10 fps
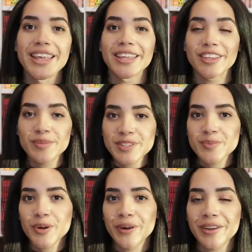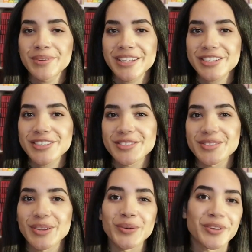Give me some more recommendations
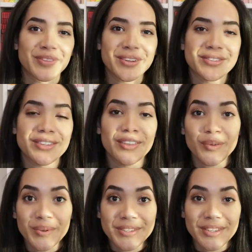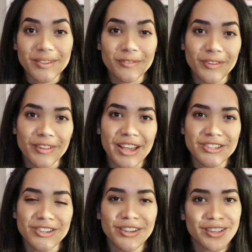though if there's other ones that you feel I
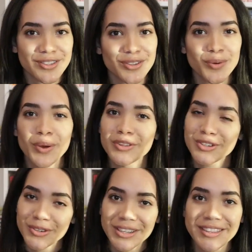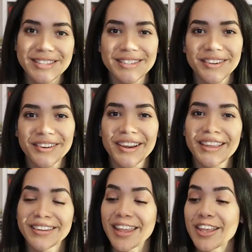should get to during this year
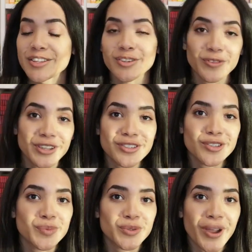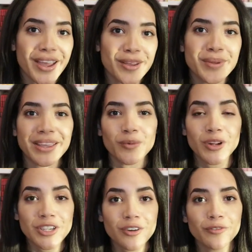and don't forget to subscribe and
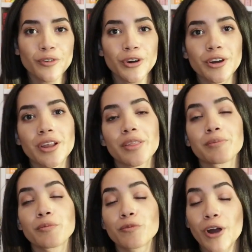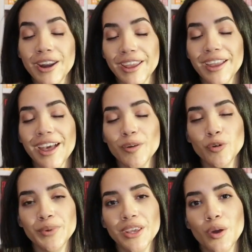watch out for Friday I will
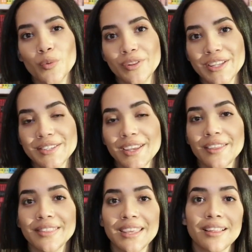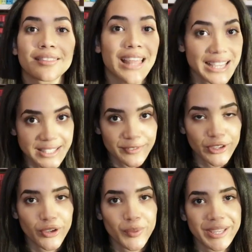be releasing the last
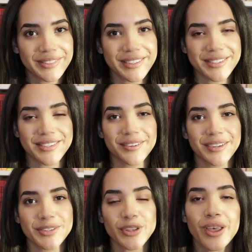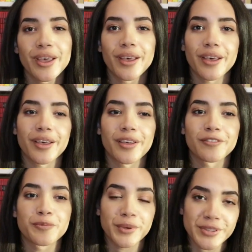video in this series
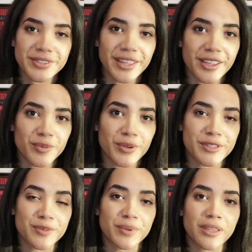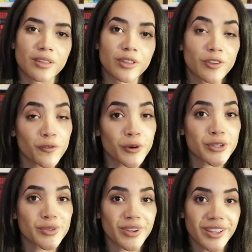of books that I'm going to be looking forward
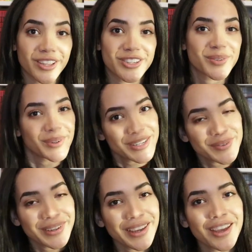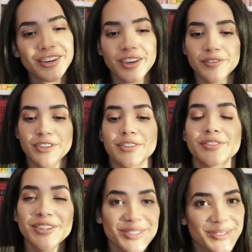to reading in 2020 and you have to
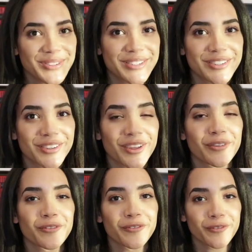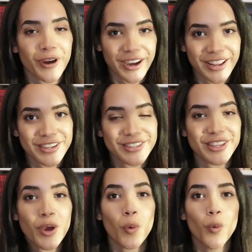stay tuned until Friday to
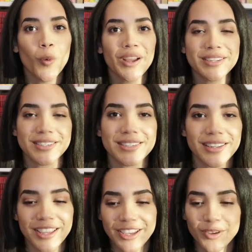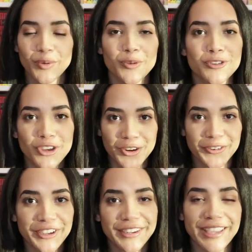see what uh, whole
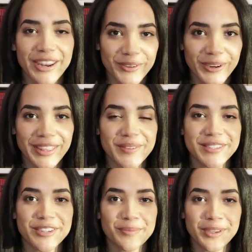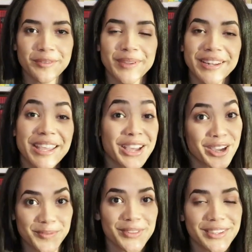genre and category that one's going to be, but
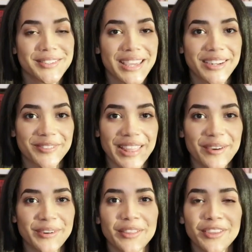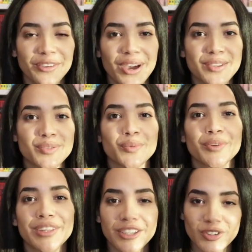I'm really excited for that one. I think you guys will
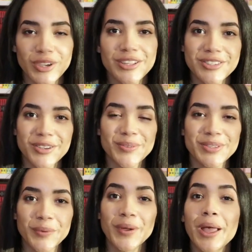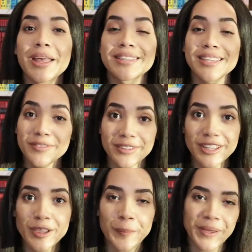really enjoy it too. So
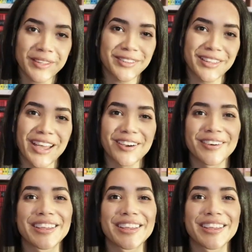definitely be on the lookout